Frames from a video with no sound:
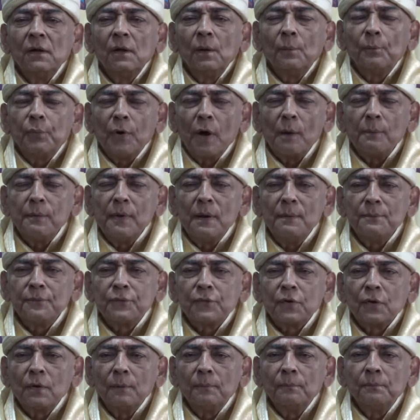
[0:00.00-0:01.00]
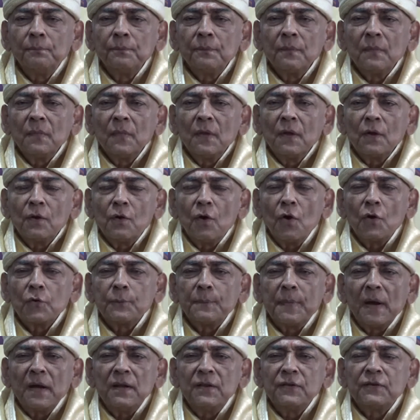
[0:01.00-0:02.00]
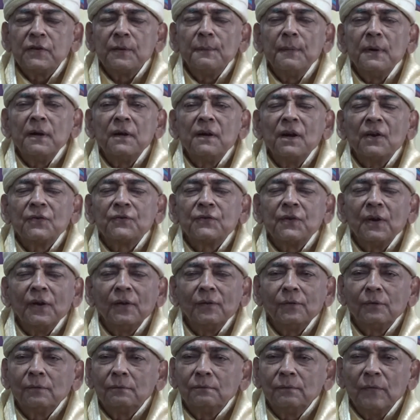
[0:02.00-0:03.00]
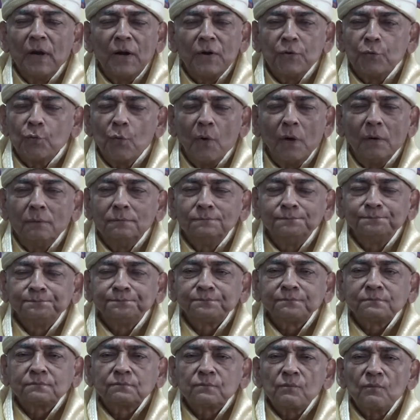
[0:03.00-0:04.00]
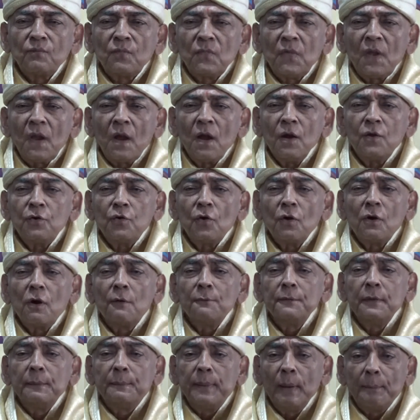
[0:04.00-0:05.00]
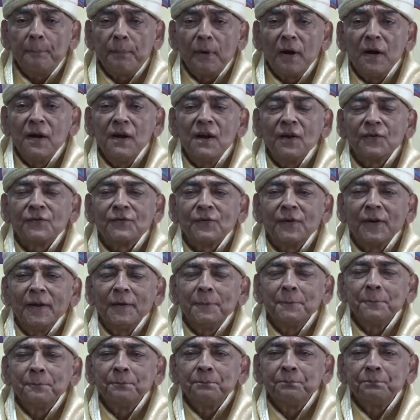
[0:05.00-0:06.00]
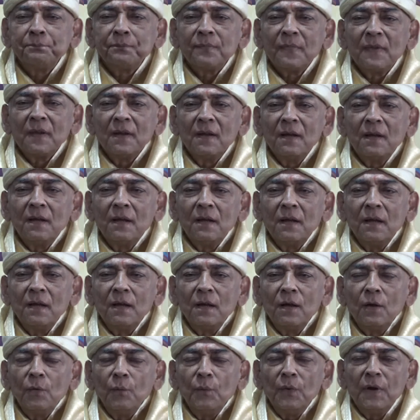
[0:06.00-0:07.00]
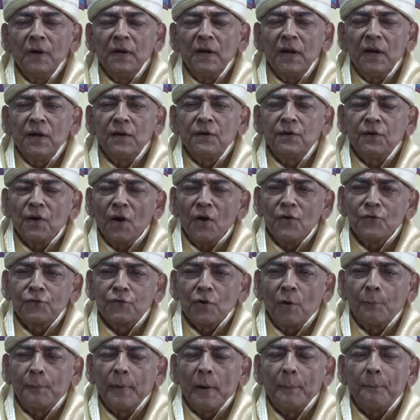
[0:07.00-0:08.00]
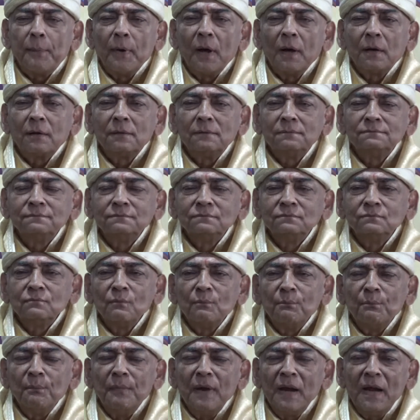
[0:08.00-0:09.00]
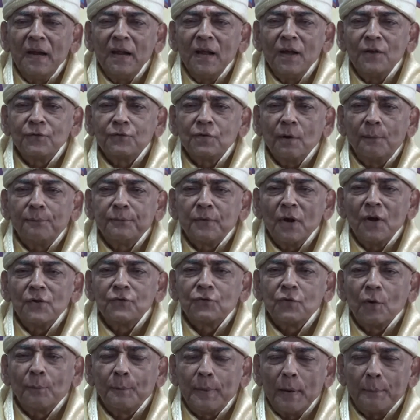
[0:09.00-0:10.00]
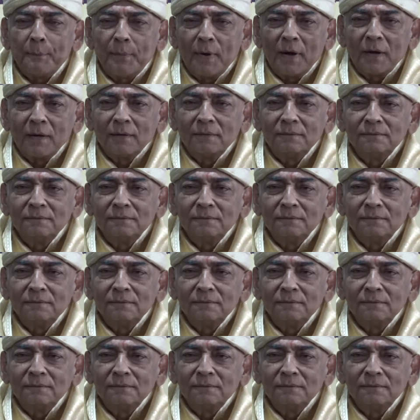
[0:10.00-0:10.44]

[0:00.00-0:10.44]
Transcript: problems caused by the cement industries. That is one. Talk of the paper industry. We need tons of paper, millions of tons of paper.